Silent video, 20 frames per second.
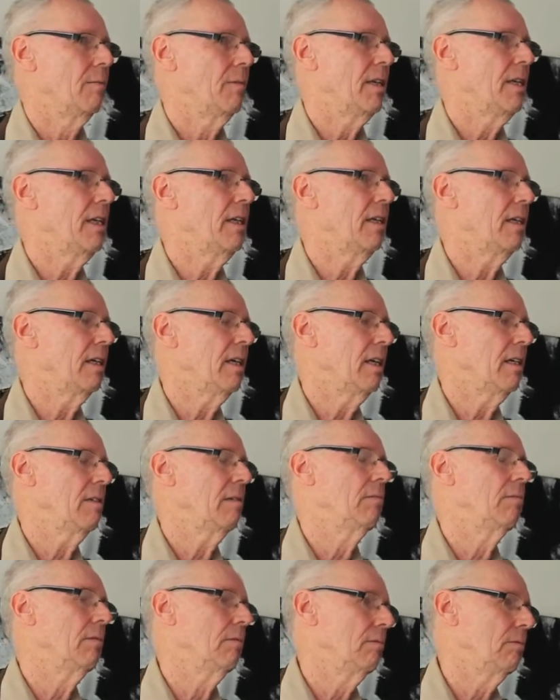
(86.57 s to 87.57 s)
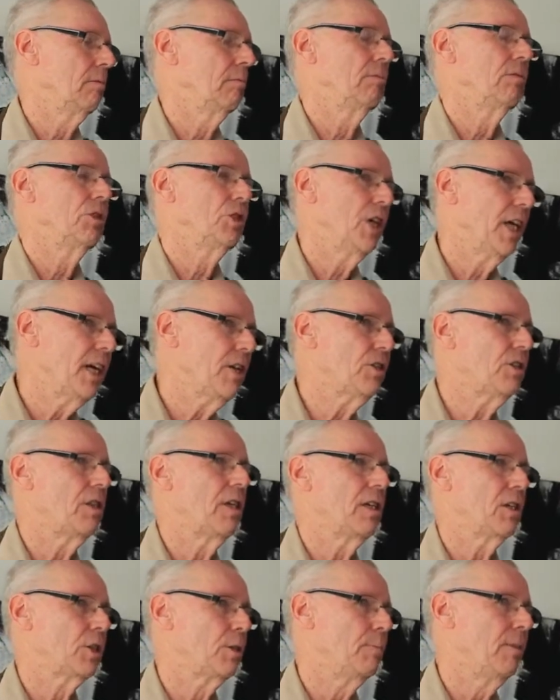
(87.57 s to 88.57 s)
He changed
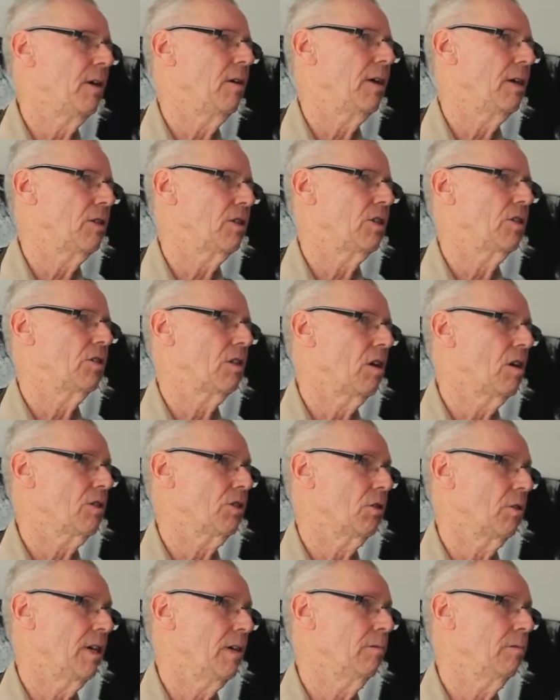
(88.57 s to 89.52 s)
the experiences also.